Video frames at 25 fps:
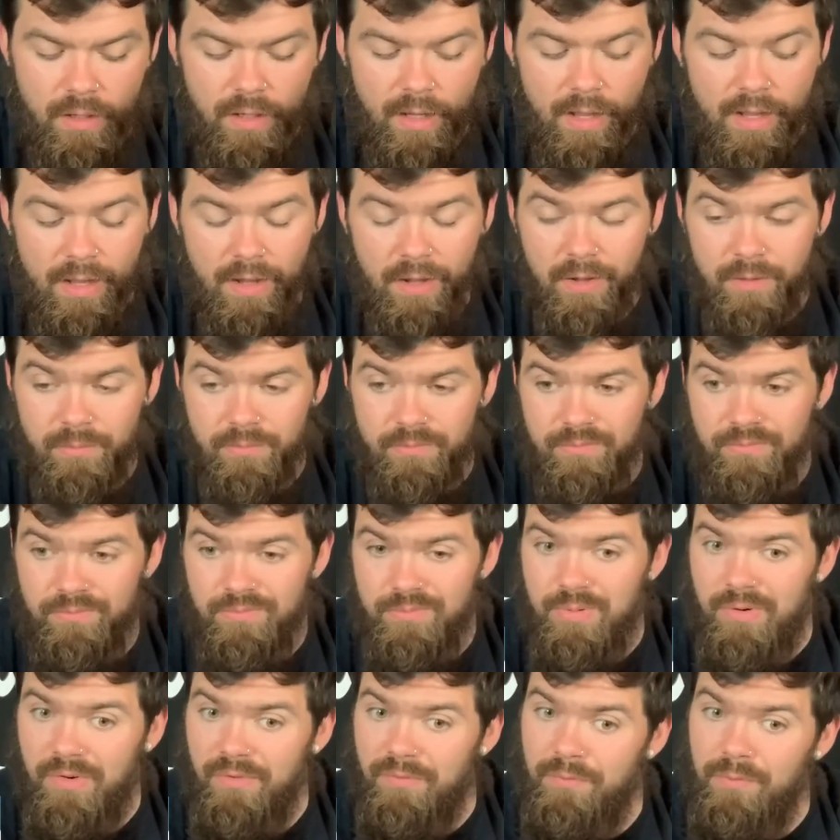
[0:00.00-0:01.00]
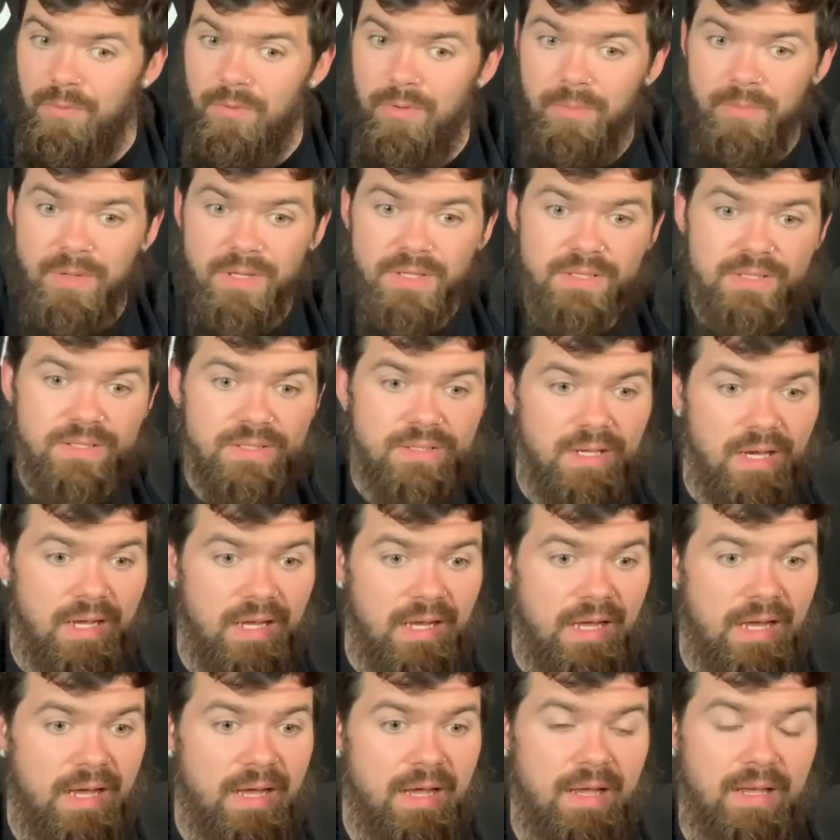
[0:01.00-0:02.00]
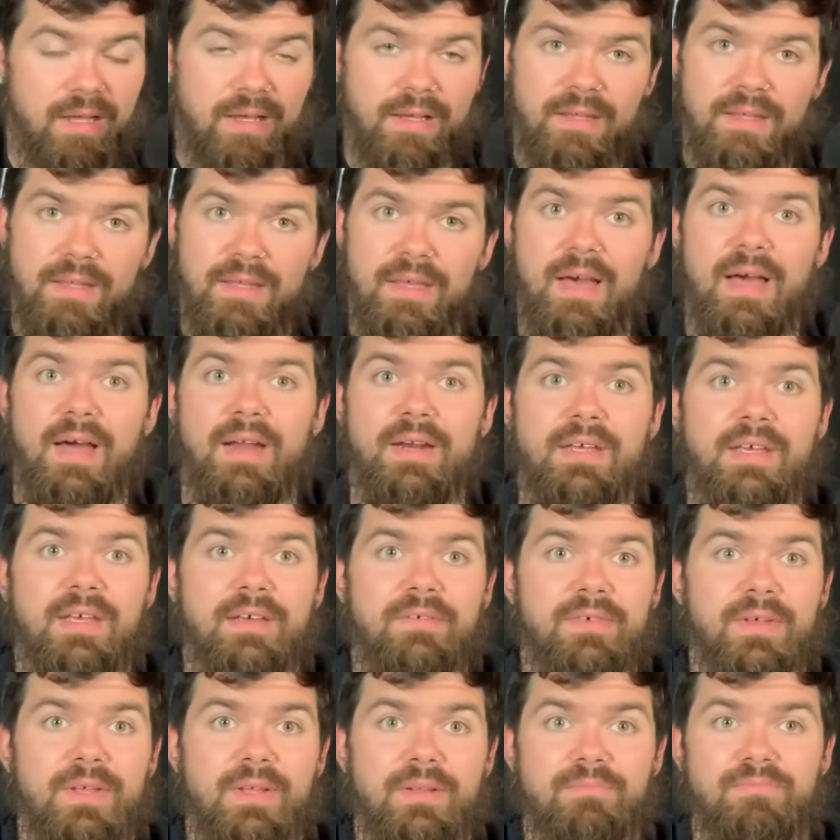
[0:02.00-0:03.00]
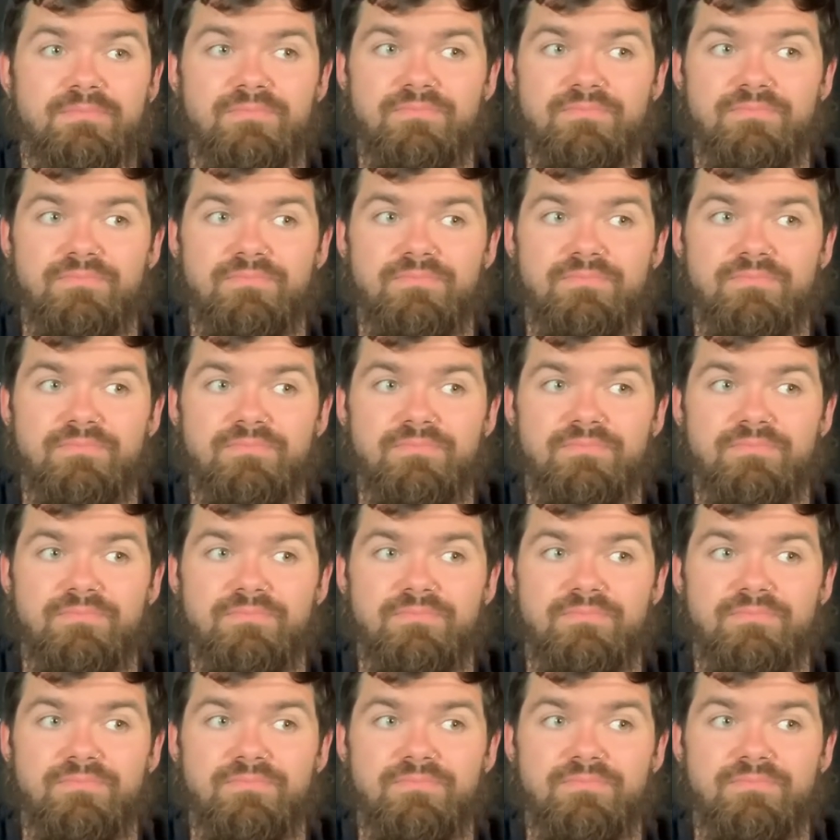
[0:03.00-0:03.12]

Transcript: Um, performance, I gotta give it